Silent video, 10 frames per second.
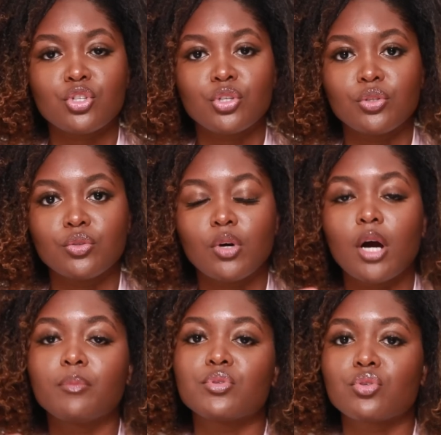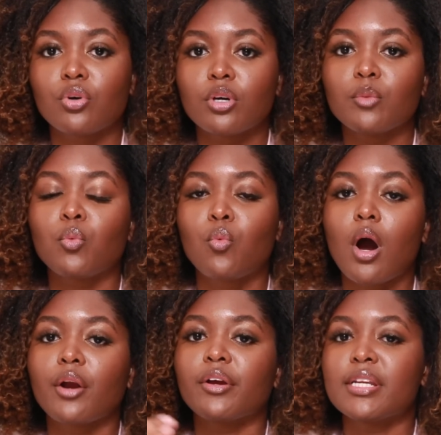to absorb
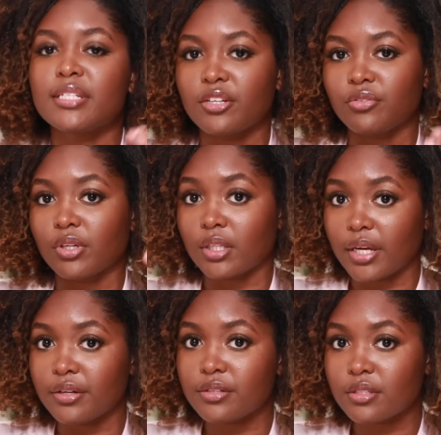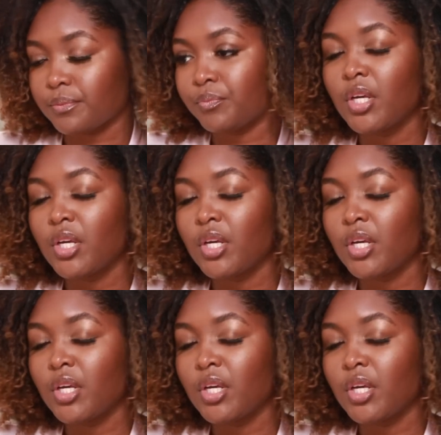water in different layers.